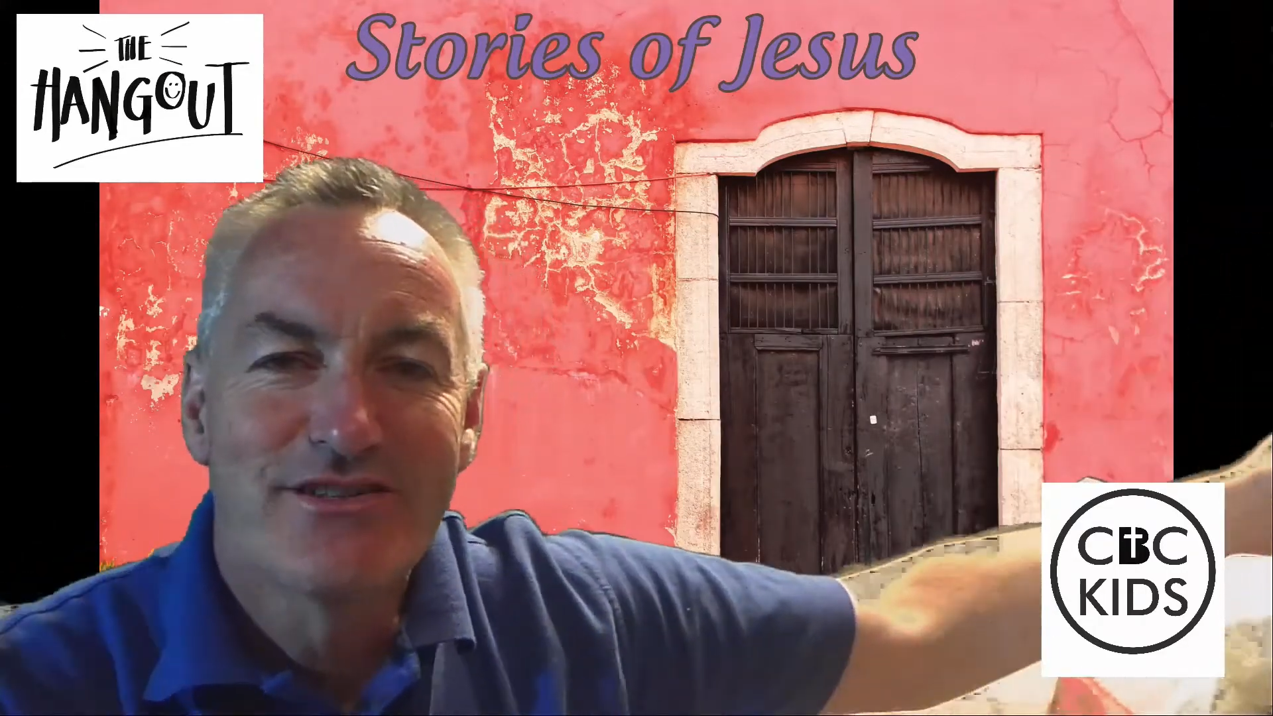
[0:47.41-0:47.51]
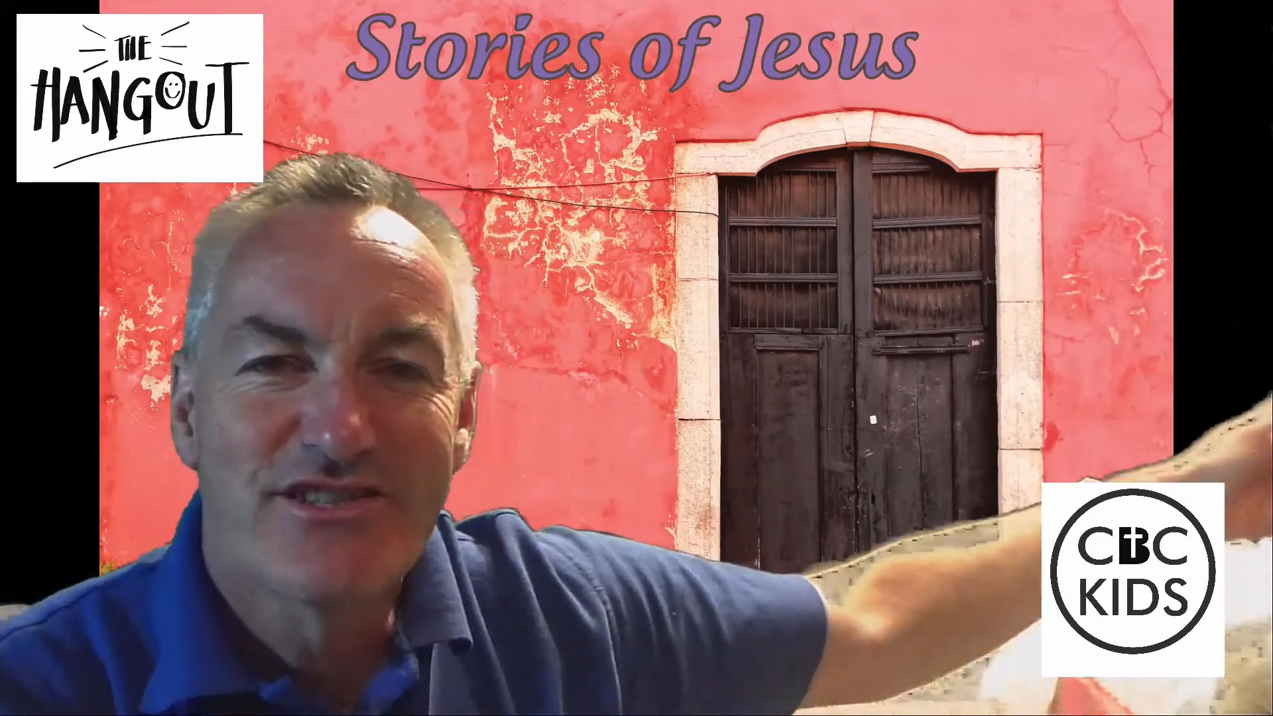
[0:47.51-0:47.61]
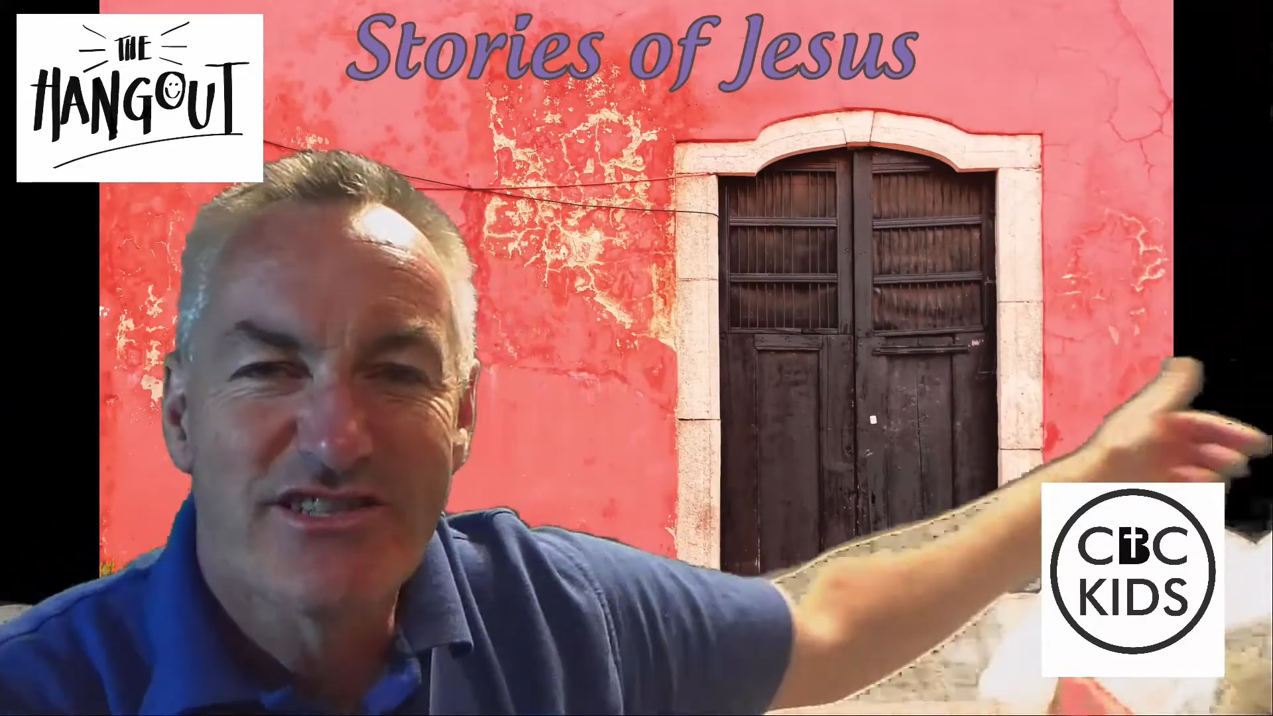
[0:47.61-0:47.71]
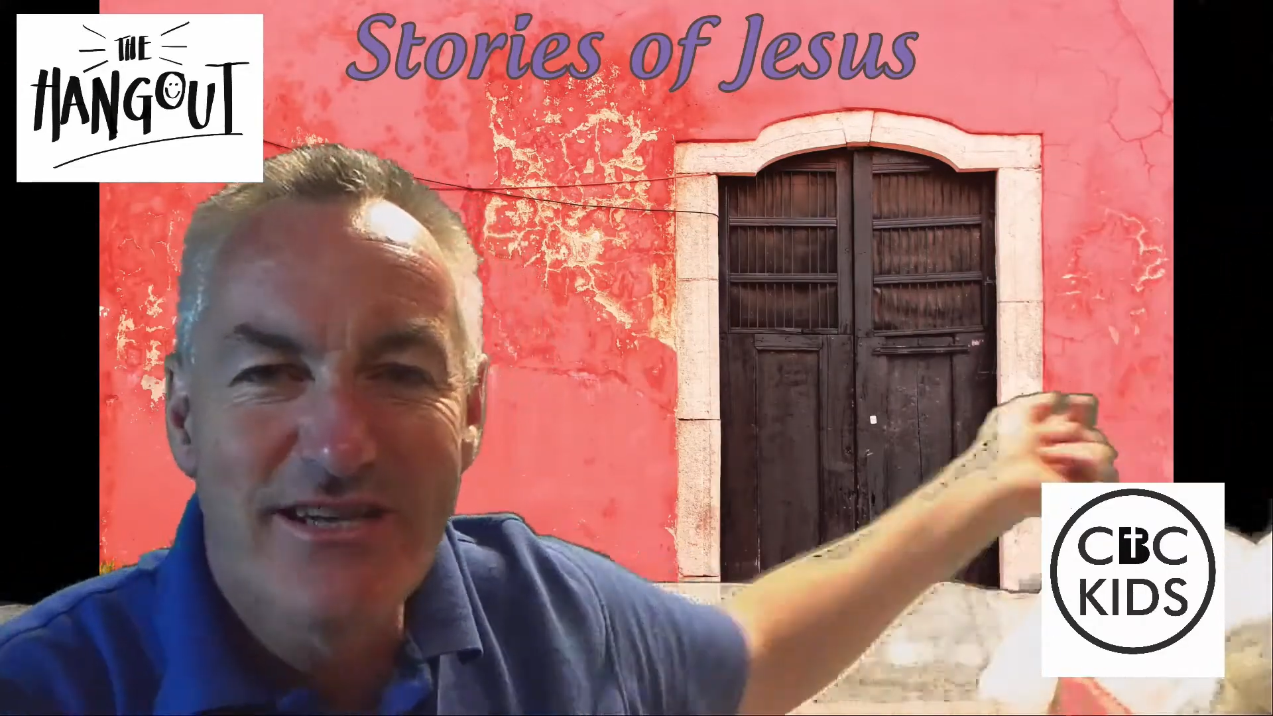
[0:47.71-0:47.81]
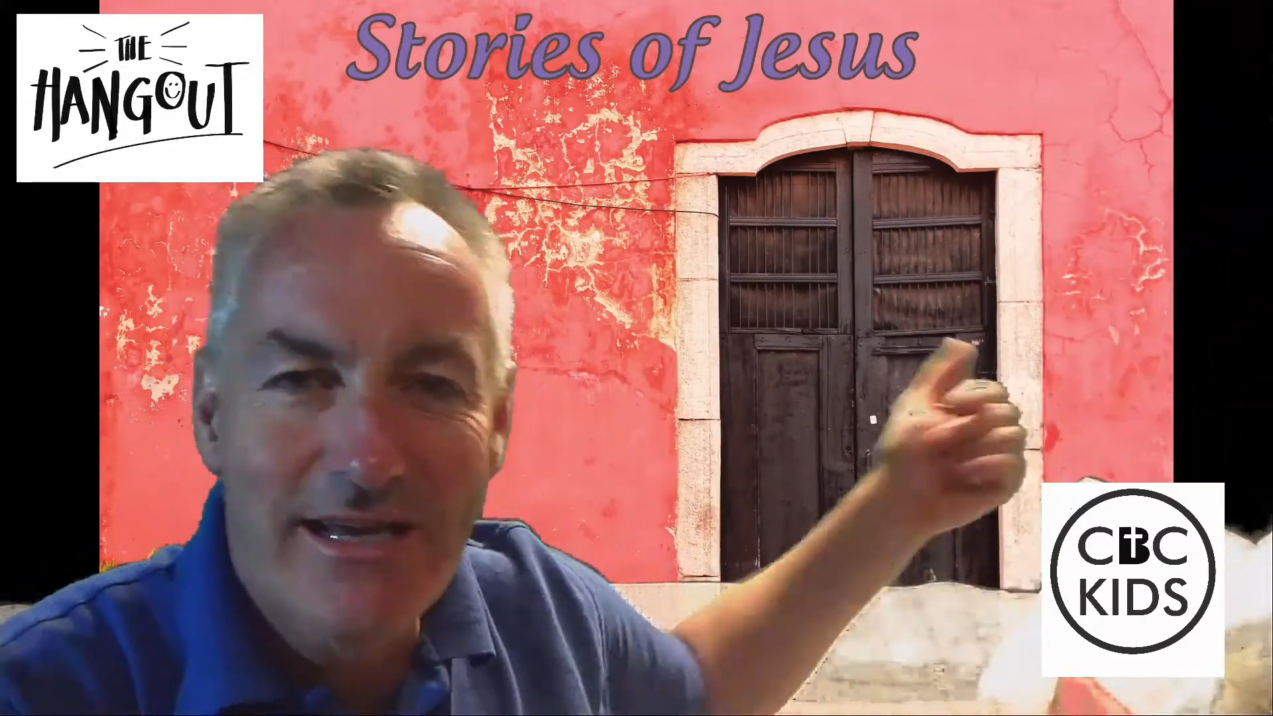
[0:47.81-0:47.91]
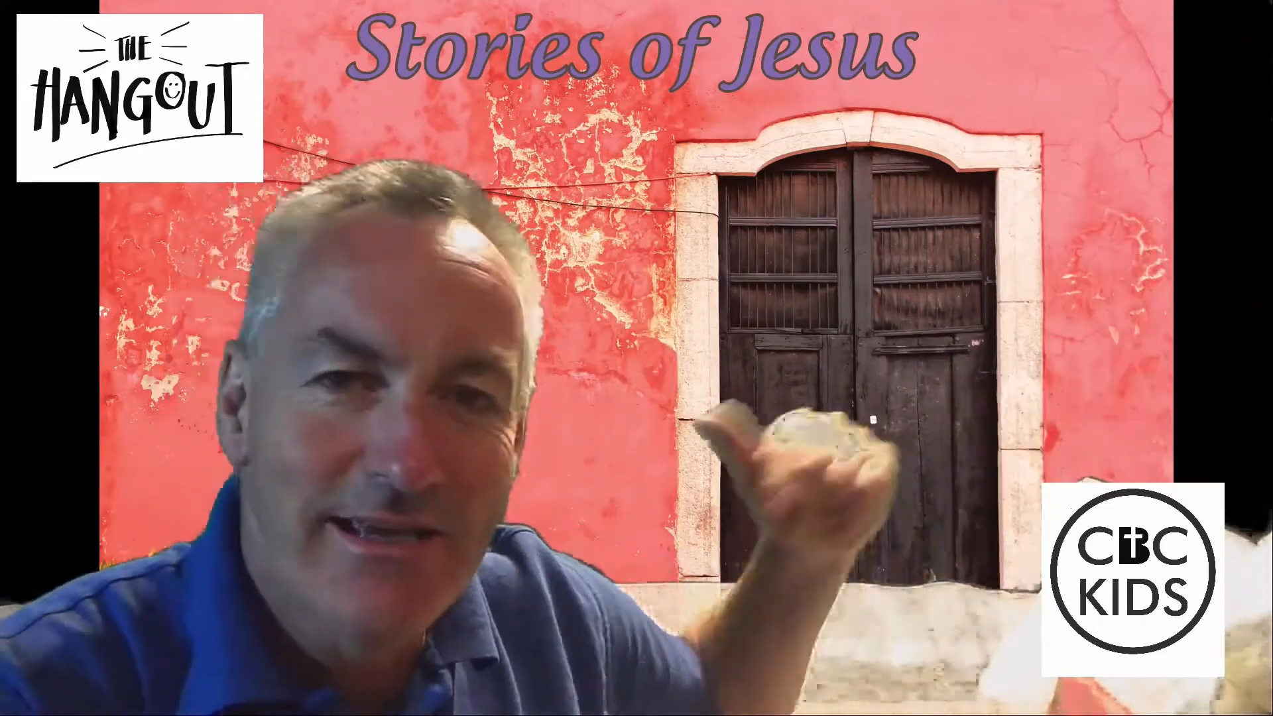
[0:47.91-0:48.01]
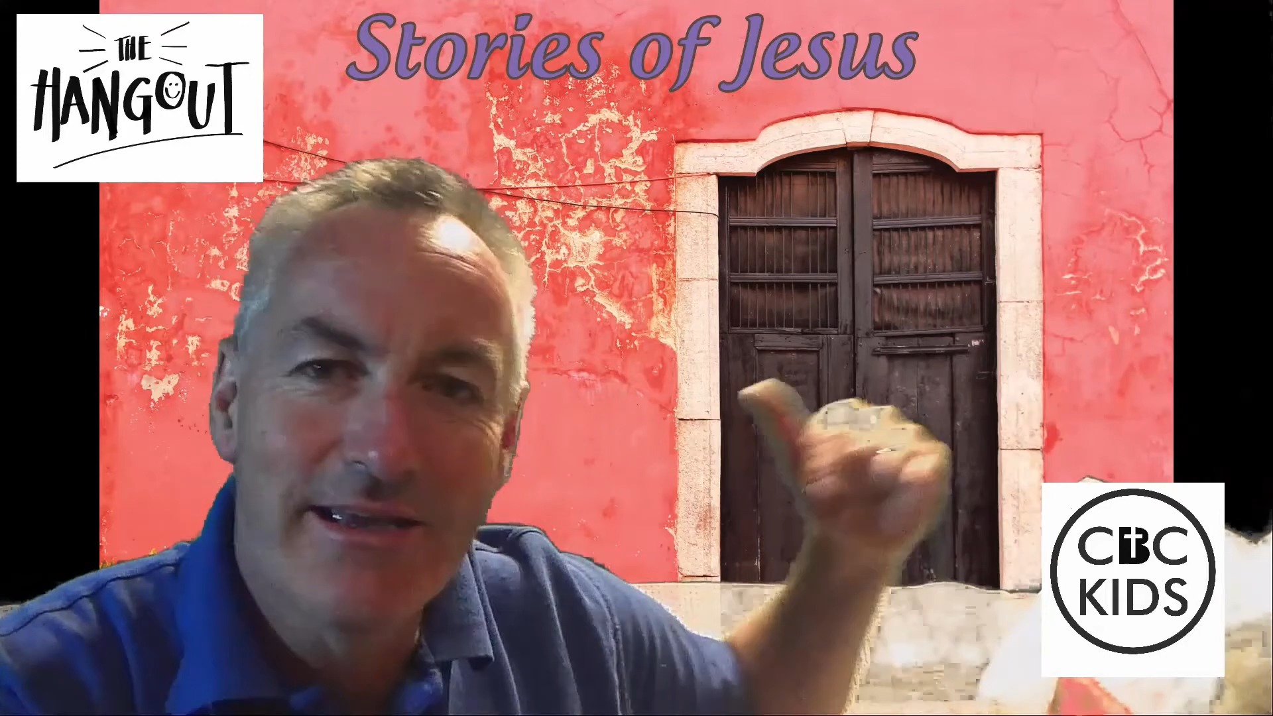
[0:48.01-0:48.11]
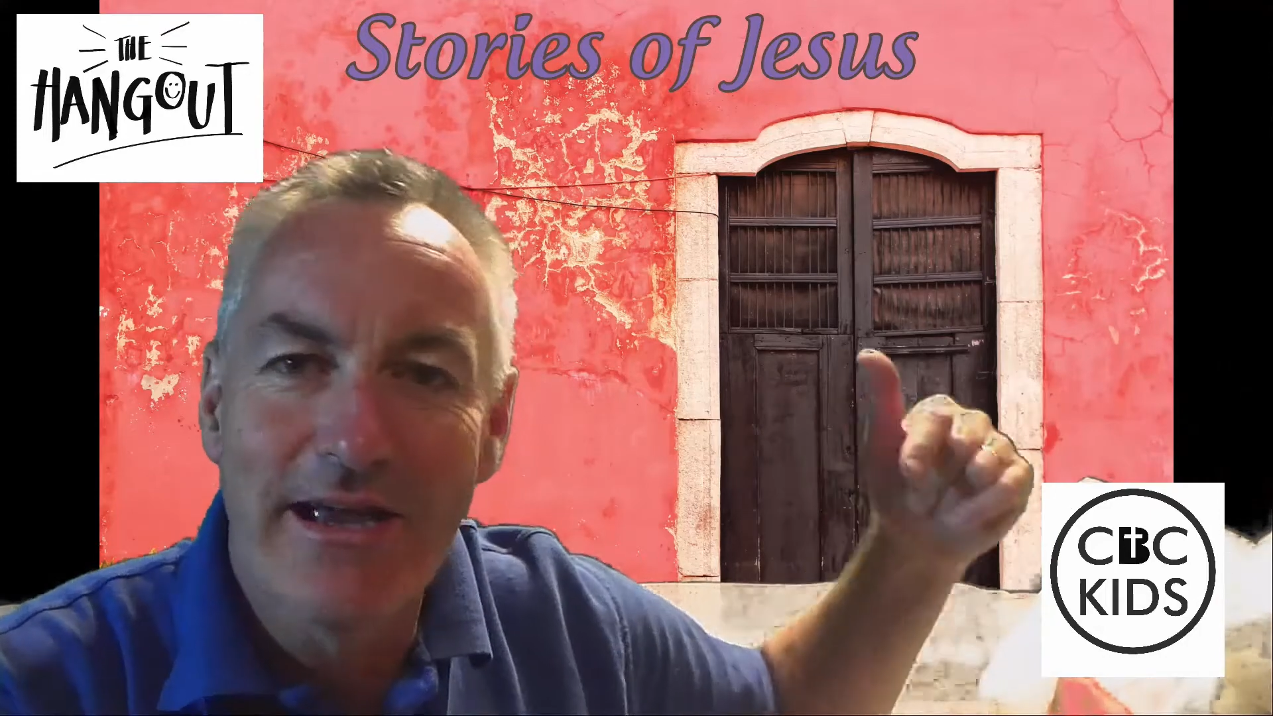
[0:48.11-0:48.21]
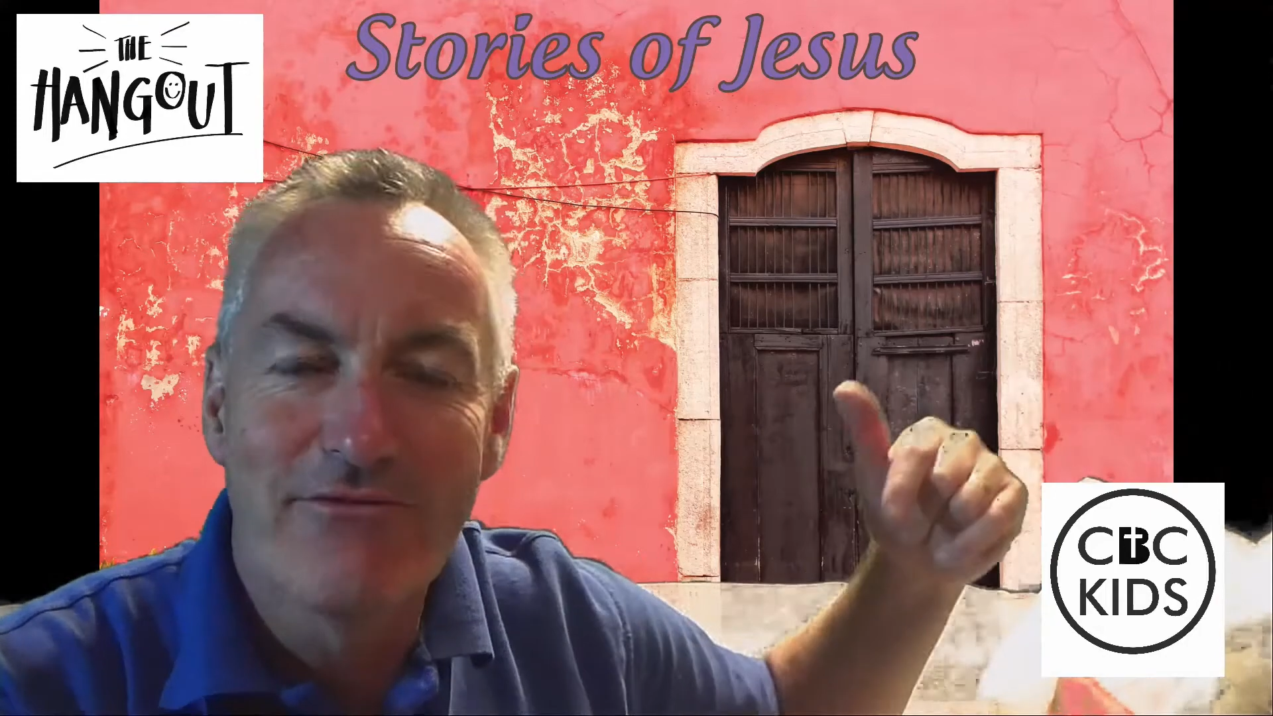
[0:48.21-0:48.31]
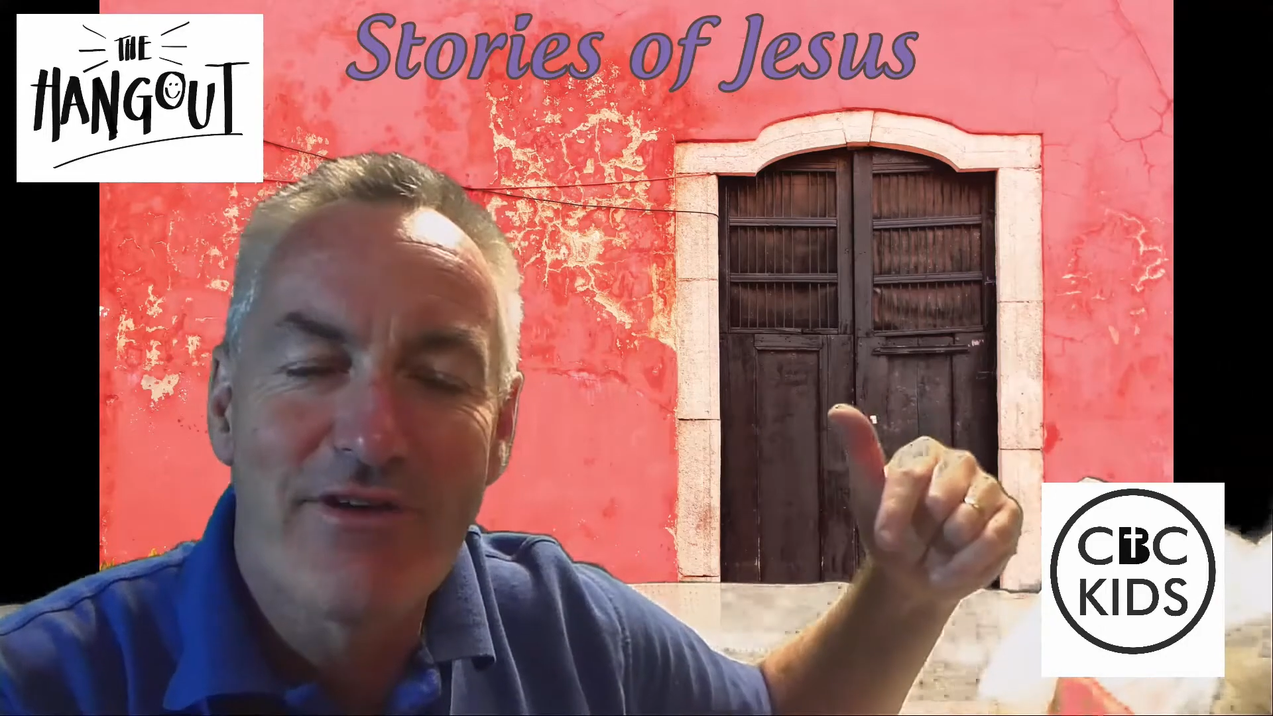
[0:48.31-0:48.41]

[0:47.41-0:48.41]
sneaking